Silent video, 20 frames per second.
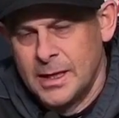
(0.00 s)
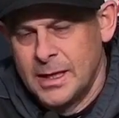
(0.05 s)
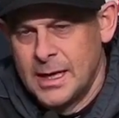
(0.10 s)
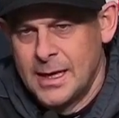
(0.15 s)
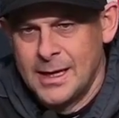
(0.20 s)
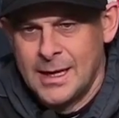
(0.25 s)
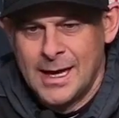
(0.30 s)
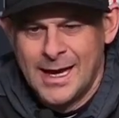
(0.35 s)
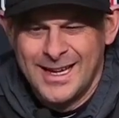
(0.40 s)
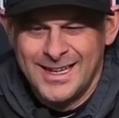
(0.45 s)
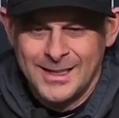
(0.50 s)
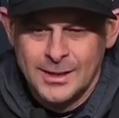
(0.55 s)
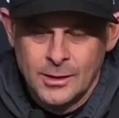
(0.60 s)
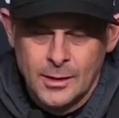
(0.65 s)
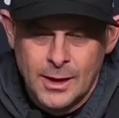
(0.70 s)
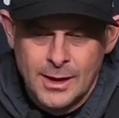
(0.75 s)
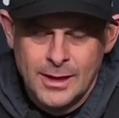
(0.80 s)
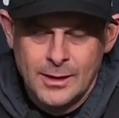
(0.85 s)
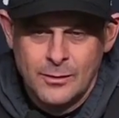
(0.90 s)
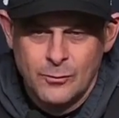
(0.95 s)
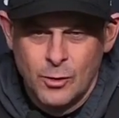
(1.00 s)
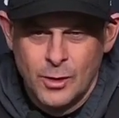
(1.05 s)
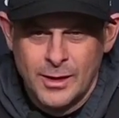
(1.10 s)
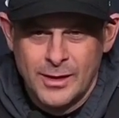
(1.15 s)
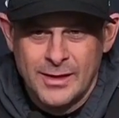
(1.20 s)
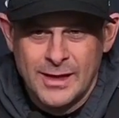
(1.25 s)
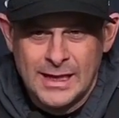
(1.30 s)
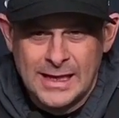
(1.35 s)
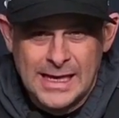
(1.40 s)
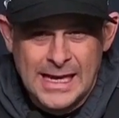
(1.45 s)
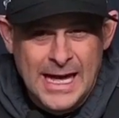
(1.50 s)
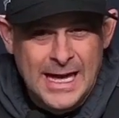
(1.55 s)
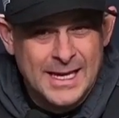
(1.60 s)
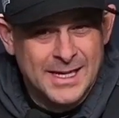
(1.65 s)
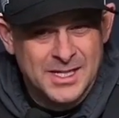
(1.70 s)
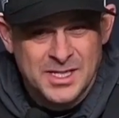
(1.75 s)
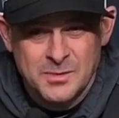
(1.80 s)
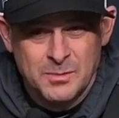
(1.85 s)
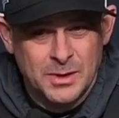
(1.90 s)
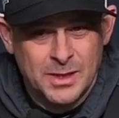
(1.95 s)
I, you know, I didn't really think he had
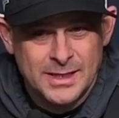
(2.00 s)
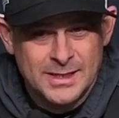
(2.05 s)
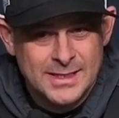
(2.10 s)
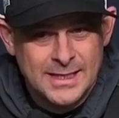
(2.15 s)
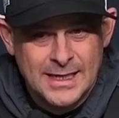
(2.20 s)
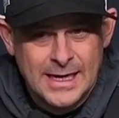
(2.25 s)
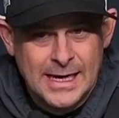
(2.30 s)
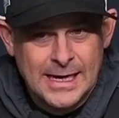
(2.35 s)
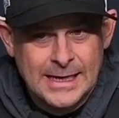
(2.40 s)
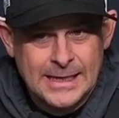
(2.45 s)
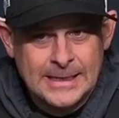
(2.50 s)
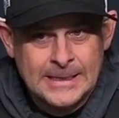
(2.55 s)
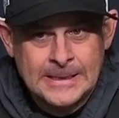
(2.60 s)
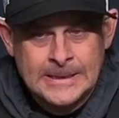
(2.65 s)
his split tonight.